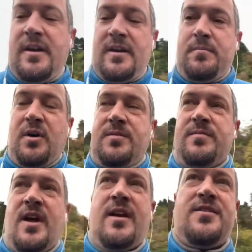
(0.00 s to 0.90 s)
But
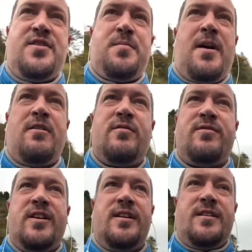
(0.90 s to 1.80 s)
knowledge is
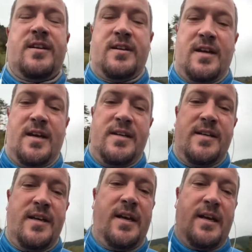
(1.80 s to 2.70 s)
powerful, and
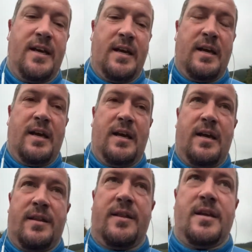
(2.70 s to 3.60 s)
the
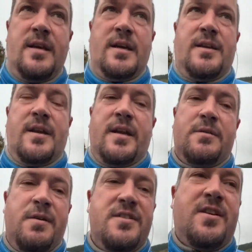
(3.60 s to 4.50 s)
Little
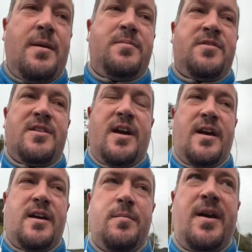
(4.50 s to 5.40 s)
Green Steps
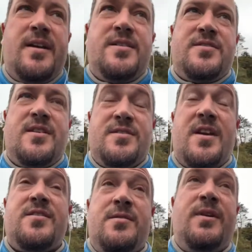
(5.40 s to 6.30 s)
campaign has
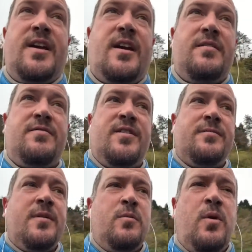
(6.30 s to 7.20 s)
actually really kind of
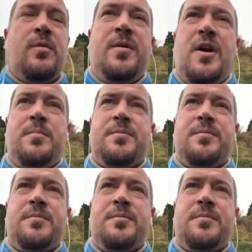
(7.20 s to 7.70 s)
woken me up